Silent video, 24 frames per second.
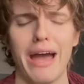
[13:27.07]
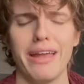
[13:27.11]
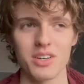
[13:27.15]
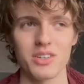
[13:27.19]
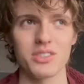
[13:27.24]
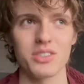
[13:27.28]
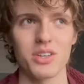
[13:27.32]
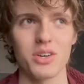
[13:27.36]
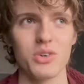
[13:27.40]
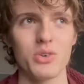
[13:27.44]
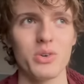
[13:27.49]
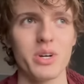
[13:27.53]

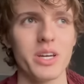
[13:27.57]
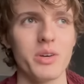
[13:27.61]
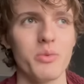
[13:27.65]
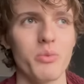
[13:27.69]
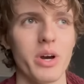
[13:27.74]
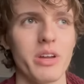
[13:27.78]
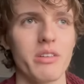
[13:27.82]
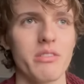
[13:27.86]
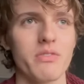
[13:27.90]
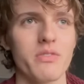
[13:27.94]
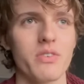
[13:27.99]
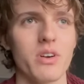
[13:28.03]
So it
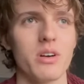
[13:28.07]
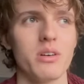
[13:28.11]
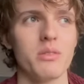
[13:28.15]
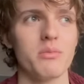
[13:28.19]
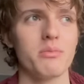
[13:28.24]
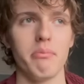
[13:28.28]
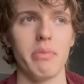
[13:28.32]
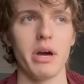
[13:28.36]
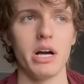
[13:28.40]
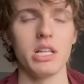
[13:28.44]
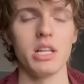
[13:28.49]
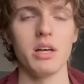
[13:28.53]
went
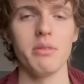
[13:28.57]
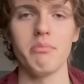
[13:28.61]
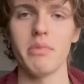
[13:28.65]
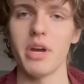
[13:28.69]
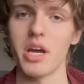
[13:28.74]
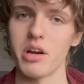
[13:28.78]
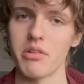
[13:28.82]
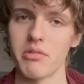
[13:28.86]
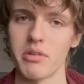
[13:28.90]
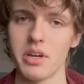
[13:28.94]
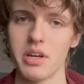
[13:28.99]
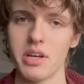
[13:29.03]
from Bella
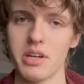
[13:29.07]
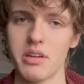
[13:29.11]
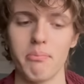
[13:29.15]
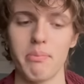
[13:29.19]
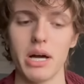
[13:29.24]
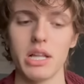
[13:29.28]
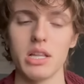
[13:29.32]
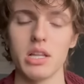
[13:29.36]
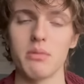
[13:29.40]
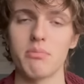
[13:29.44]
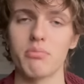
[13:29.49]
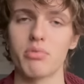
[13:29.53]
married,
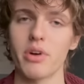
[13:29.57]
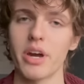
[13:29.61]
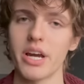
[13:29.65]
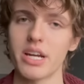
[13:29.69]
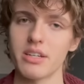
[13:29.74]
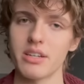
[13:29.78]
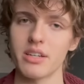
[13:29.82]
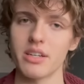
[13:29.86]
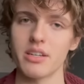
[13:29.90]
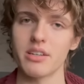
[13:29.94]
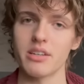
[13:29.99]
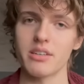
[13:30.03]
Bella
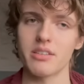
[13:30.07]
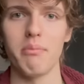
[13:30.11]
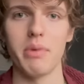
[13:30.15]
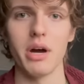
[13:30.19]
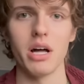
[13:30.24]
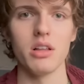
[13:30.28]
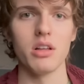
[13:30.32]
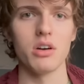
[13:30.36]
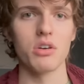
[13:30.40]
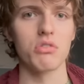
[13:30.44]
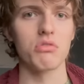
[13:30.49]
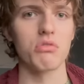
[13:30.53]
pregnant,
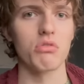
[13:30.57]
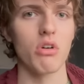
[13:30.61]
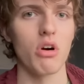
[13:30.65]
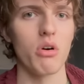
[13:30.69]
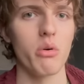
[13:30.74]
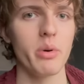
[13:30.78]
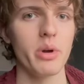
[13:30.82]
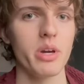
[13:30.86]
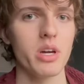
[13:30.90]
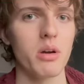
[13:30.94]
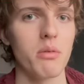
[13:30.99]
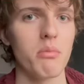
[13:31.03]
Bella
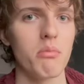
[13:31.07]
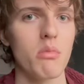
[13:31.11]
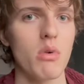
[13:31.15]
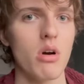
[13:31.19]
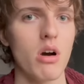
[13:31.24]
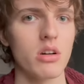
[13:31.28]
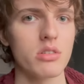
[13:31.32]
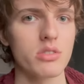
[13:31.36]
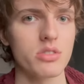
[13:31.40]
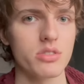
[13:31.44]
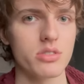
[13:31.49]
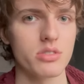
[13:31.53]
growing a
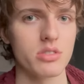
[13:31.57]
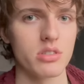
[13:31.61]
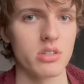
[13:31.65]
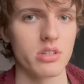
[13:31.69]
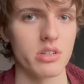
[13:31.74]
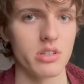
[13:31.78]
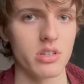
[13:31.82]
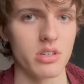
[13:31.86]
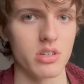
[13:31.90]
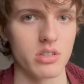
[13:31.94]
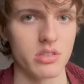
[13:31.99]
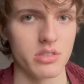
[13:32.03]
monster in her